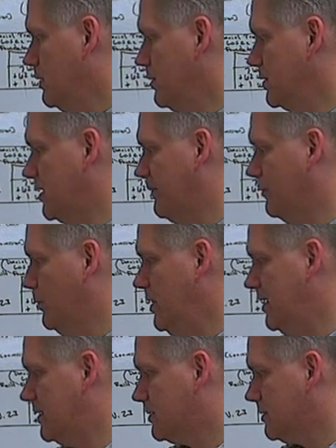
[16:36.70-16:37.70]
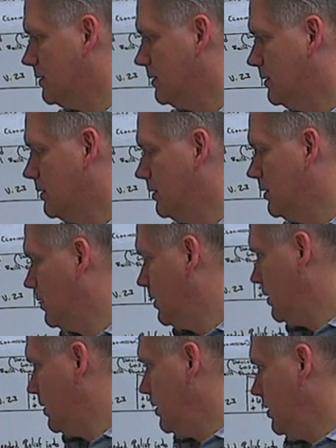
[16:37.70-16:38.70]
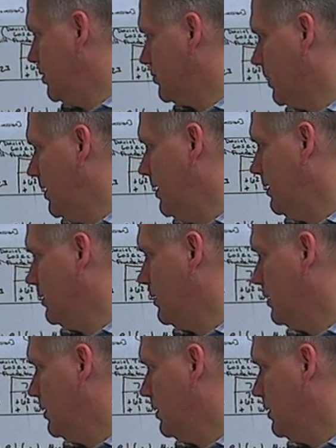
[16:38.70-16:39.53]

The 7 weeks is right here.